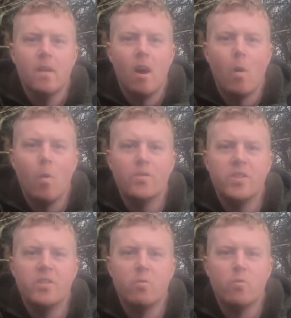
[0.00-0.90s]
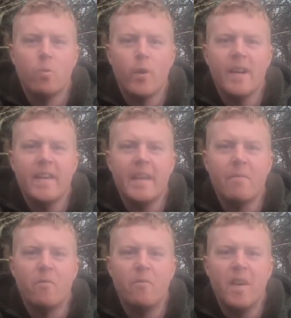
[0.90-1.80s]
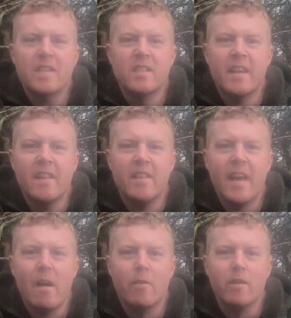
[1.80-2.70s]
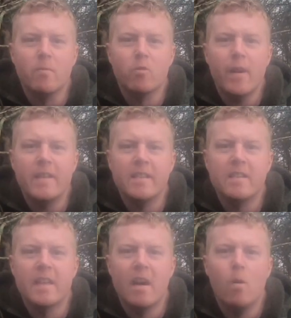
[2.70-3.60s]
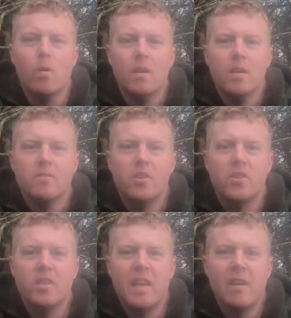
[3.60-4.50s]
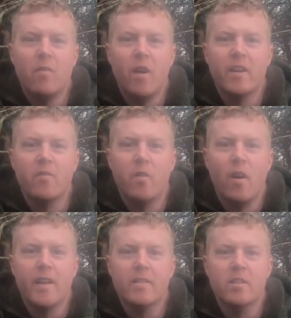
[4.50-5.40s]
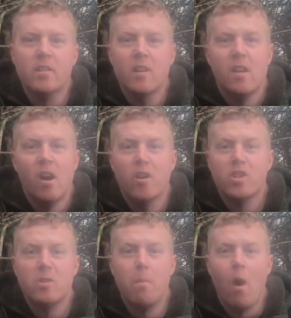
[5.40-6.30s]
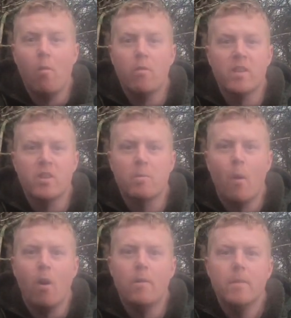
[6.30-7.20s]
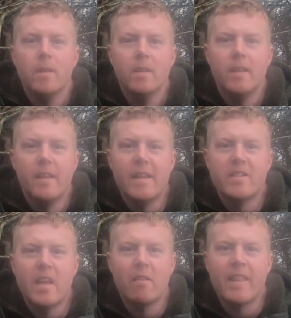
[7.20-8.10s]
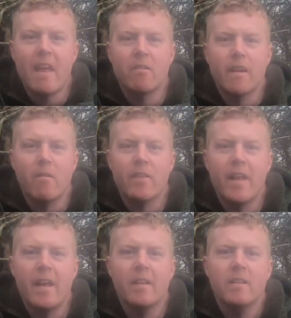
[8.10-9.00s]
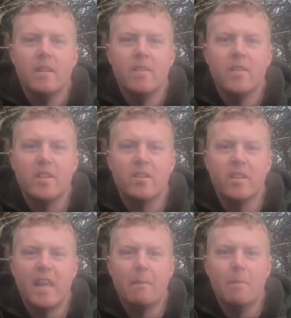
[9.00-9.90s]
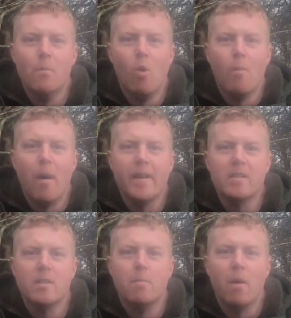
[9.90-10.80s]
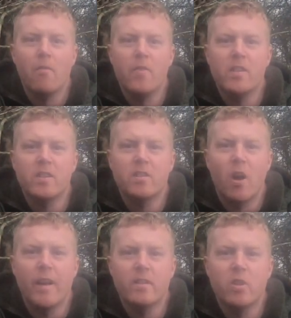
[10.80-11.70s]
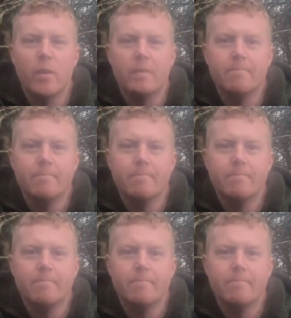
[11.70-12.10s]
I wanted to really investigate the area in great detail to see if I could find a spot within a spot. Is there an area out there that's going to get me more bites by fishing tight to it?